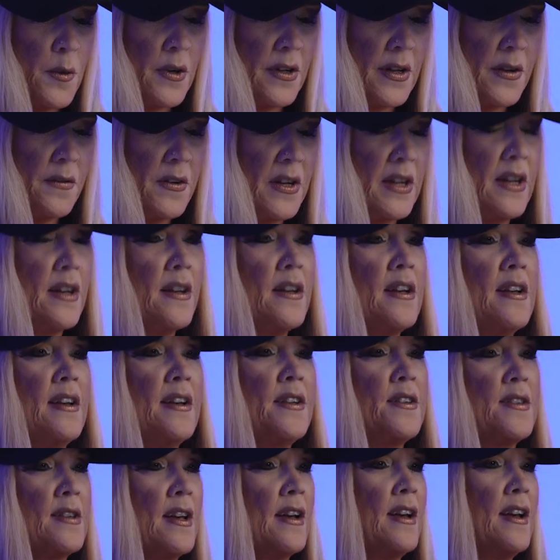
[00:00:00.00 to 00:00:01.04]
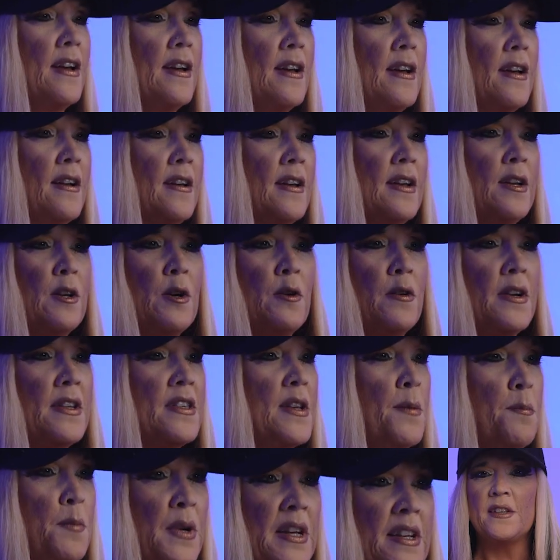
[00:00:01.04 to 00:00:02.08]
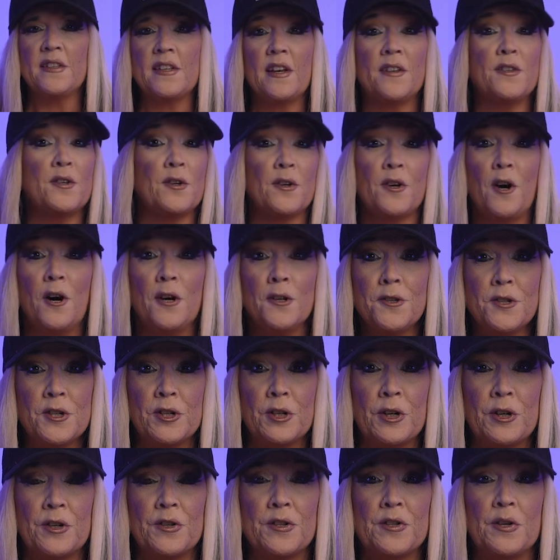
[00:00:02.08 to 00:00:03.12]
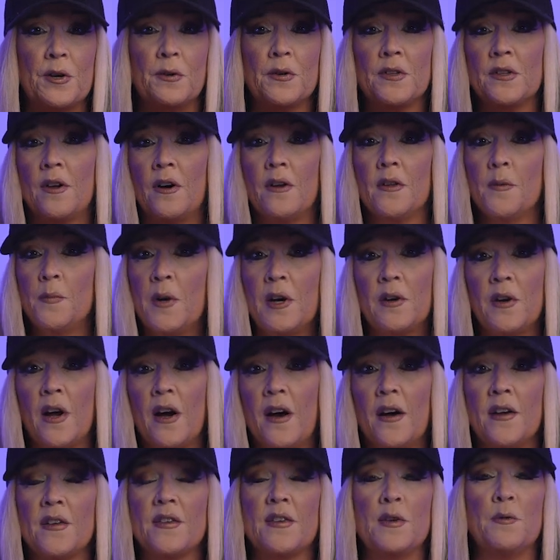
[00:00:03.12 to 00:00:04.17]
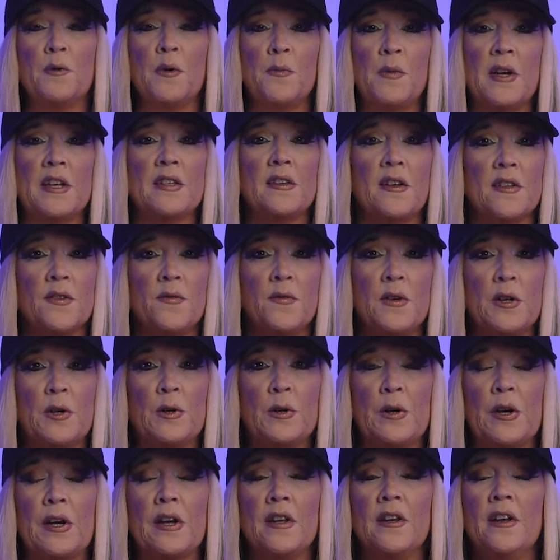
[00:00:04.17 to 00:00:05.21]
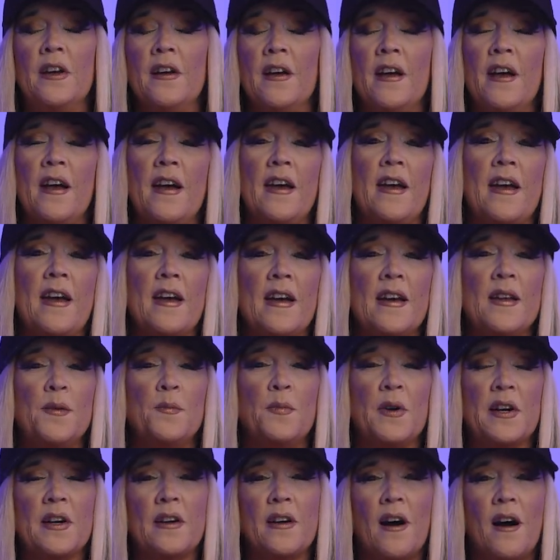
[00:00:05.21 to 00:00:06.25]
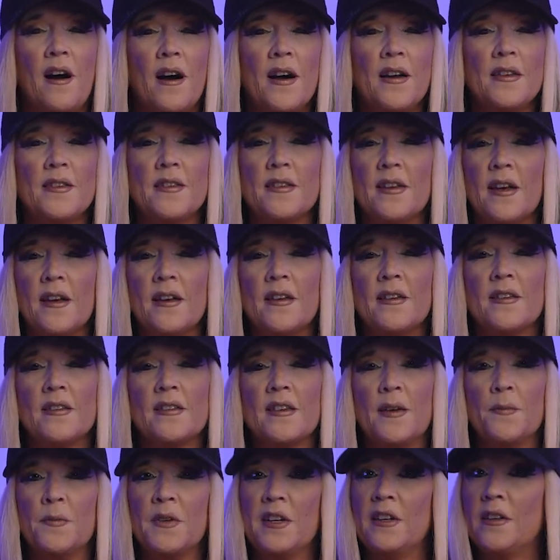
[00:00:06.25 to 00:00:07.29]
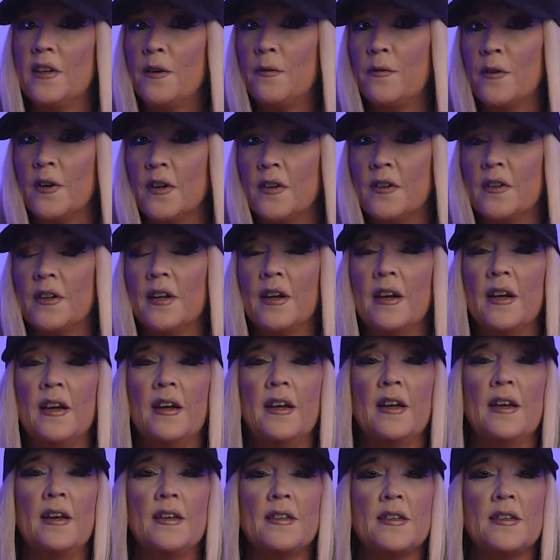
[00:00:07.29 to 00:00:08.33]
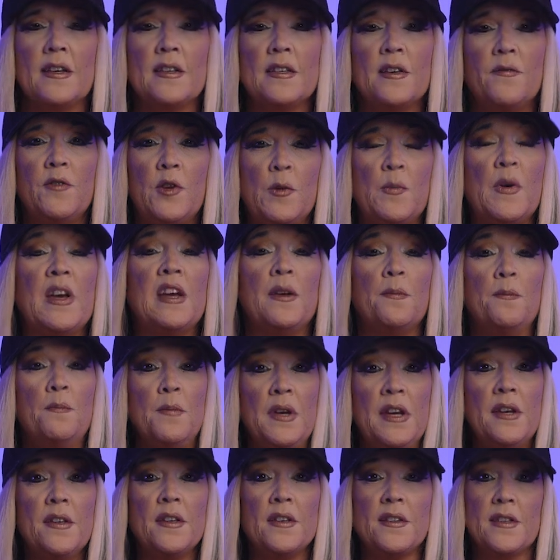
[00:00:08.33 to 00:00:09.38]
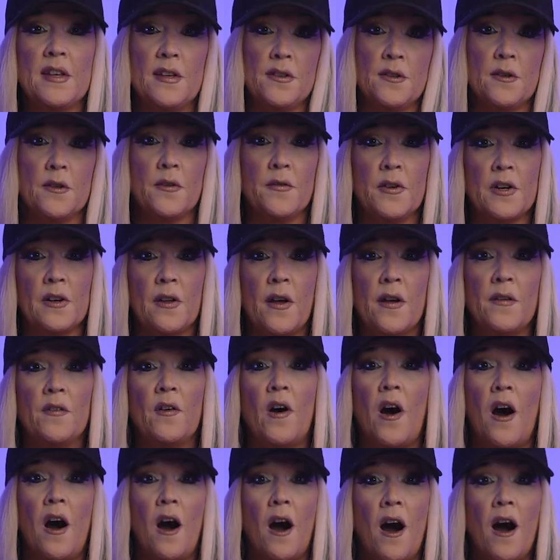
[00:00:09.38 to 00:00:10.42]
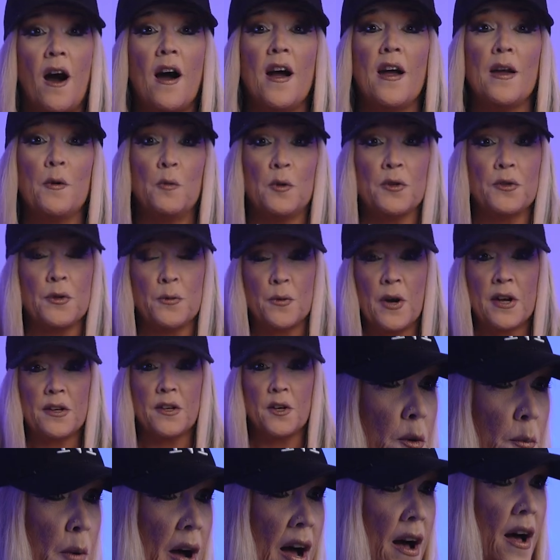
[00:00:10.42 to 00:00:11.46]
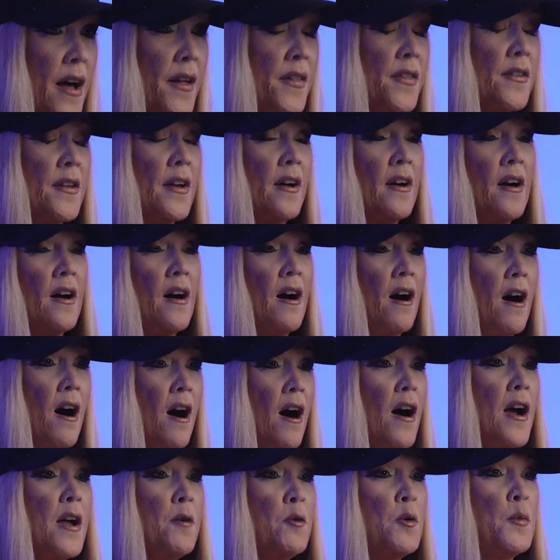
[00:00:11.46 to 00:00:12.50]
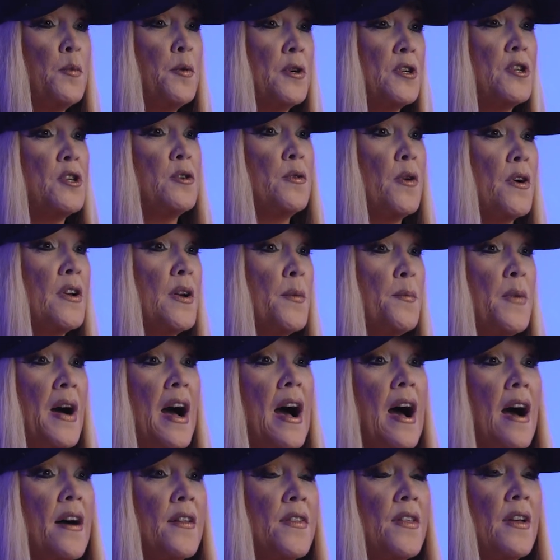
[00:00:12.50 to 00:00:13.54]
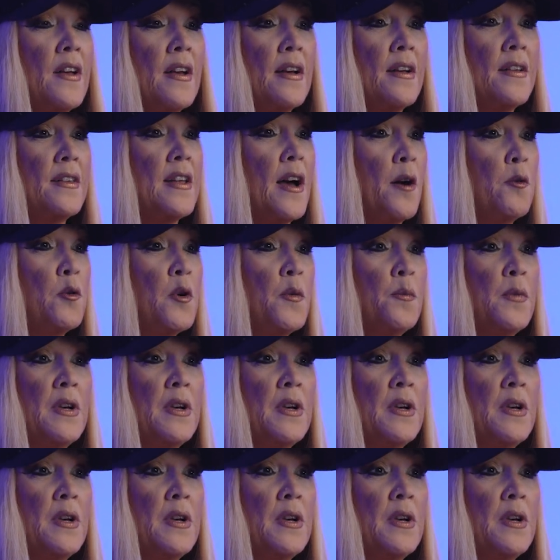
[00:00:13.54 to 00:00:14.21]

we're living in, it's, you know, it's a me-centered culture. So it's all about us and what makes us feel good. And, but God says something different. He says, if you make me the center of your life, I will direct your path. I will put you on a path that will